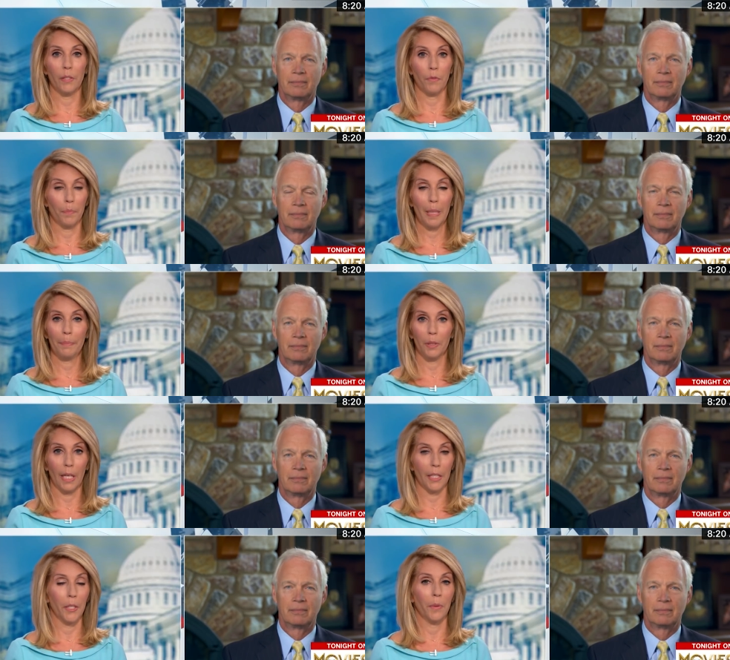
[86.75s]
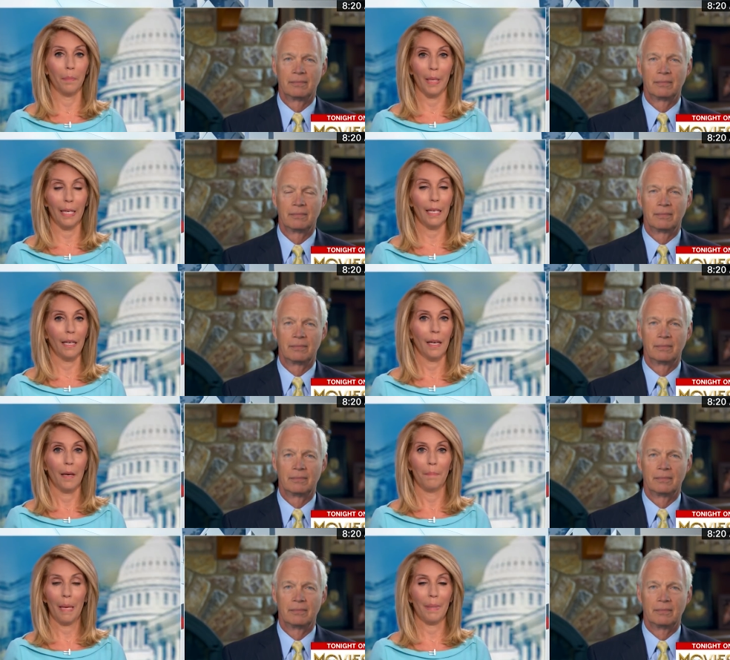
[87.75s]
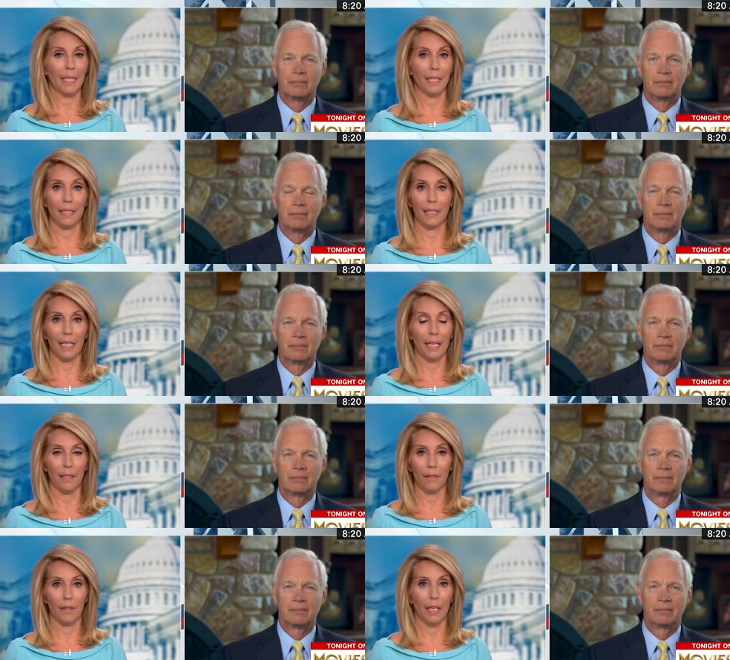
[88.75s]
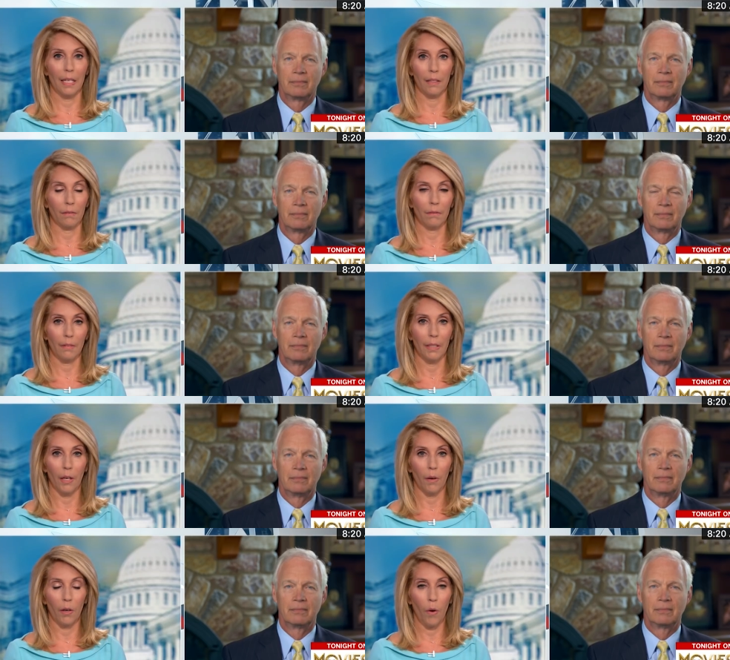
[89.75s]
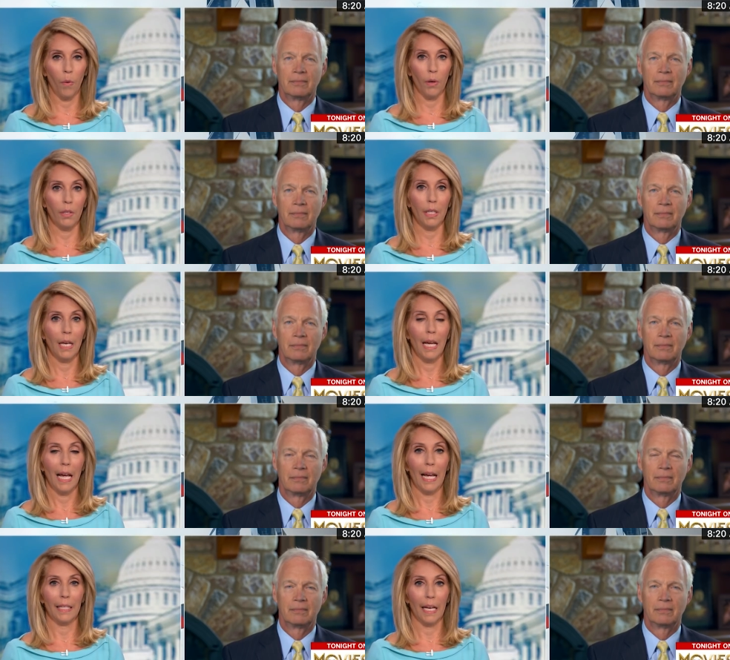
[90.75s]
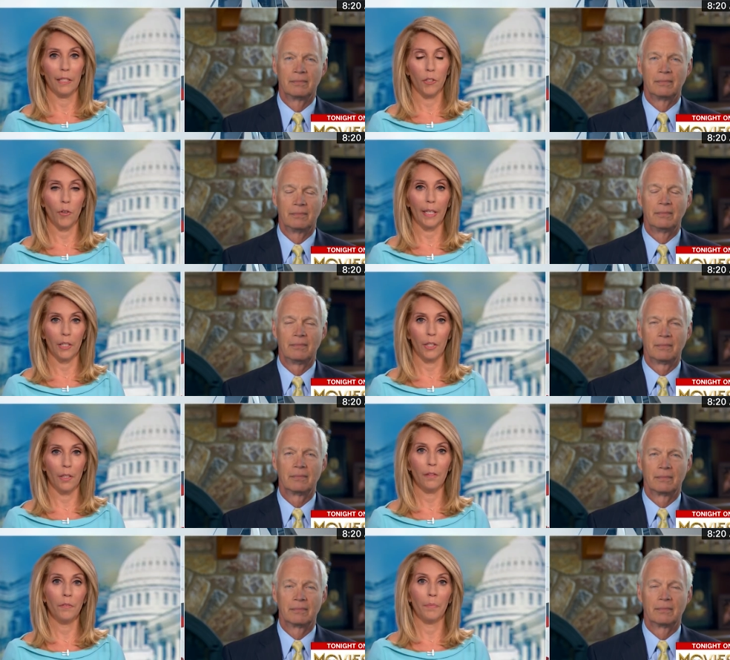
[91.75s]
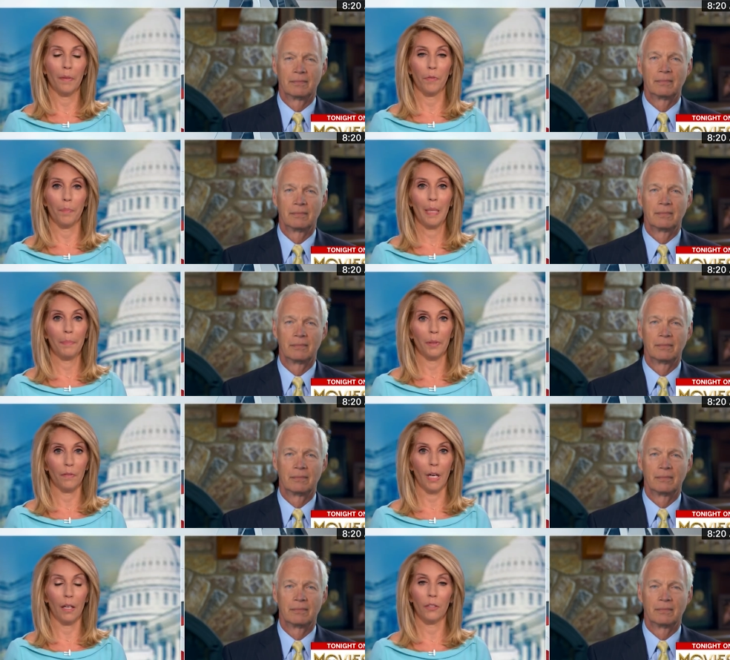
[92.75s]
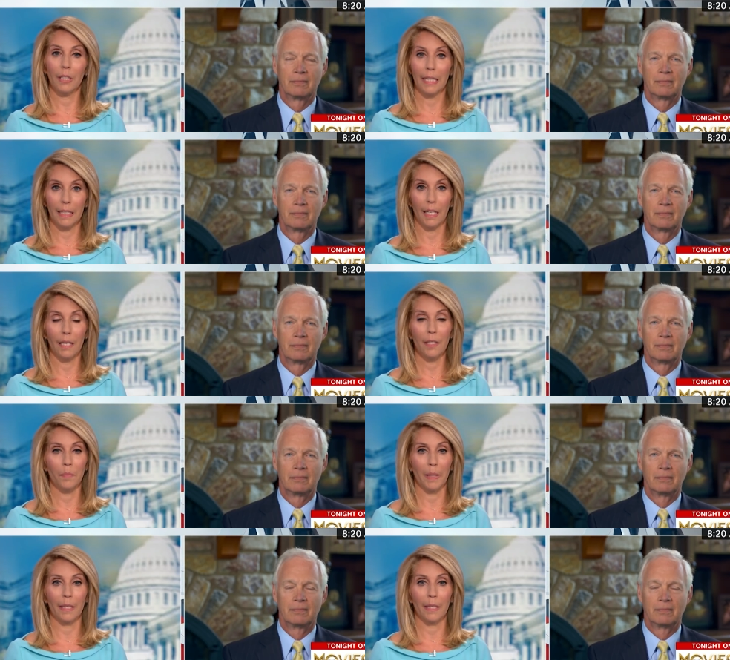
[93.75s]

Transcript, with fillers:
Speaker 1: which for people like you and me, maybe it doesn't hit a hit a you know a chord and and strike a nerve, but for people of color, it does